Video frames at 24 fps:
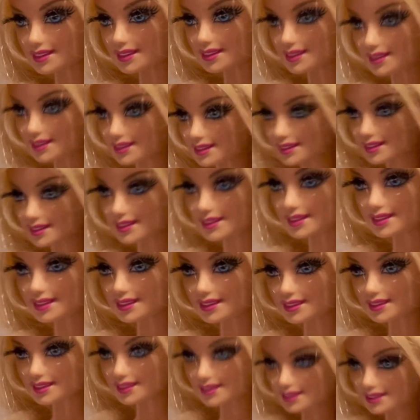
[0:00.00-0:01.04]
Please,
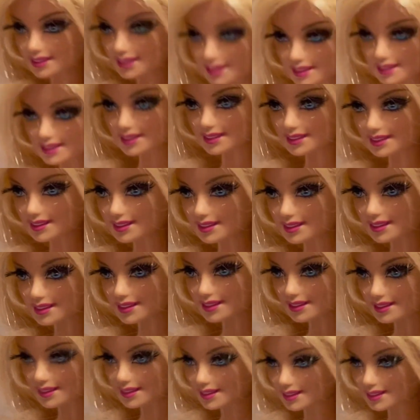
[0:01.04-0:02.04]
just be quiet for once.